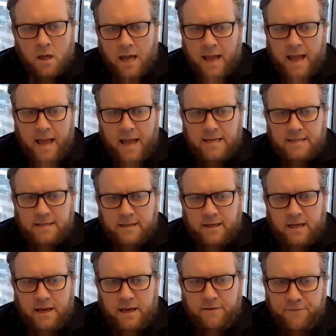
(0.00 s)
And
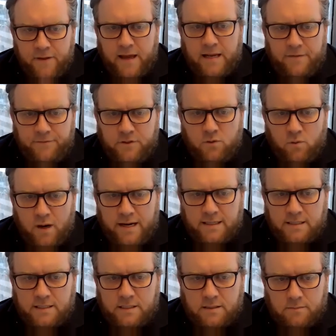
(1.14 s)
if they lifted
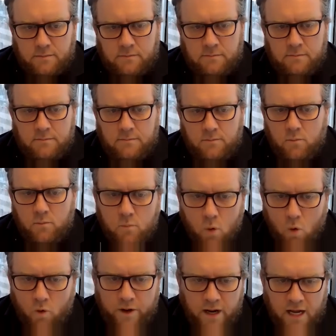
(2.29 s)
rates
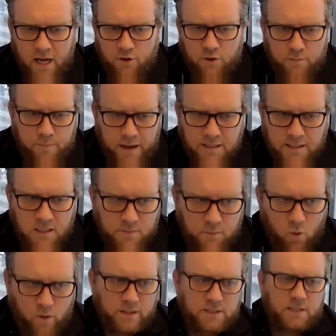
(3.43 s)
more than 100 basis
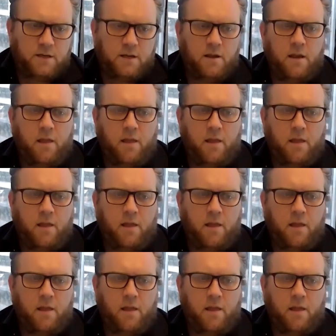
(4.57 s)
points,